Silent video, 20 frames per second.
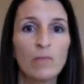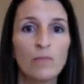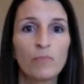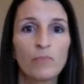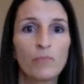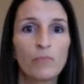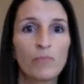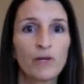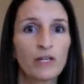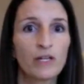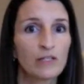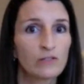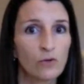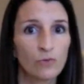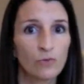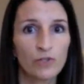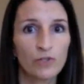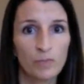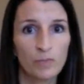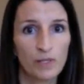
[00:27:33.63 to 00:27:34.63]
But it's
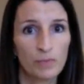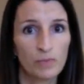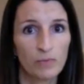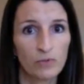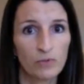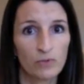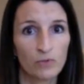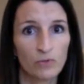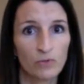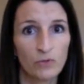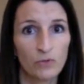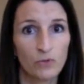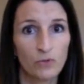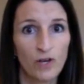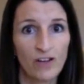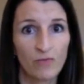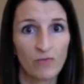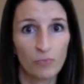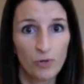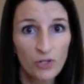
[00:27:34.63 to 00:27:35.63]
only people who
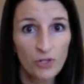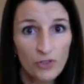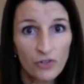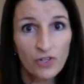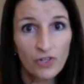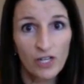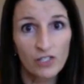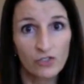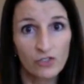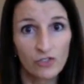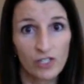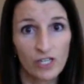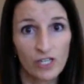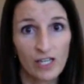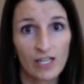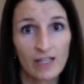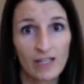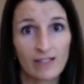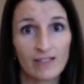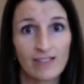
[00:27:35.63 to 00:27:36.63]
have put their country
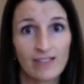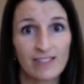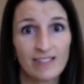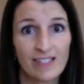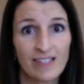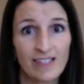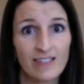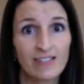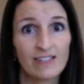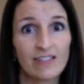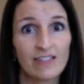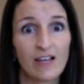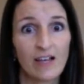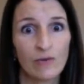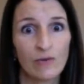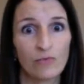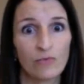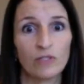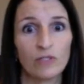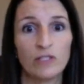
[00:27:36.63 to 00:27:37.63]
in since I
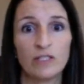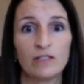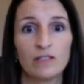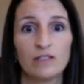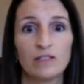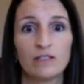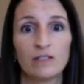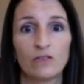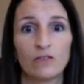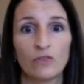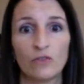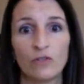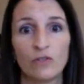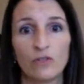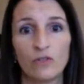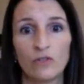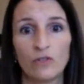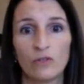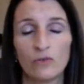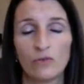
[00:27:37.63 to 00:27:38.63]
released the
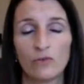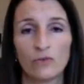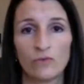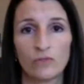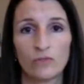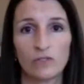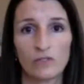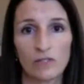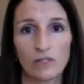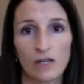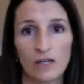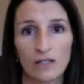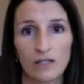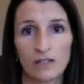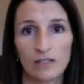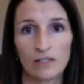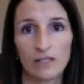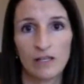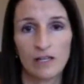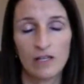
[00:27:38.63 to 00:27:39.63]
new site.
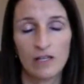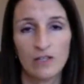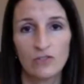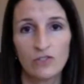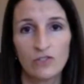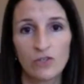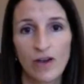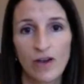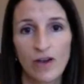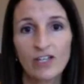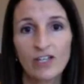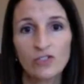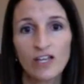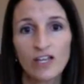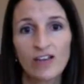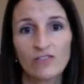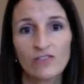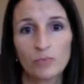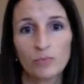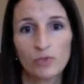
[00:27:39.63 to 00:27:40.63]
So you actually
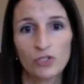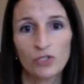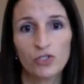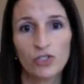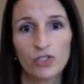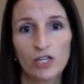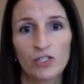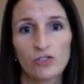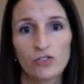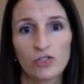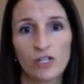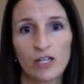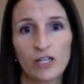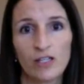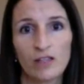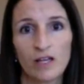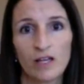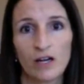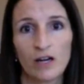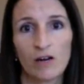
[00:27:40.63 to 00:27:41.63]
have to put your country in
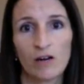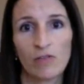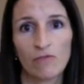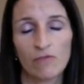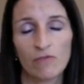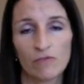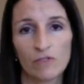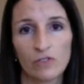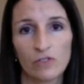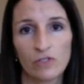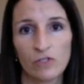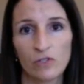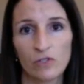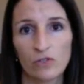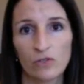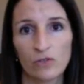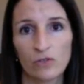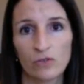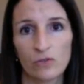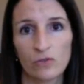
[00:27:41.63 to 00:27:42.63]
there
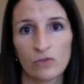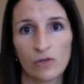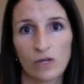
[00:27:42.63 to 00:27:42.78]
to,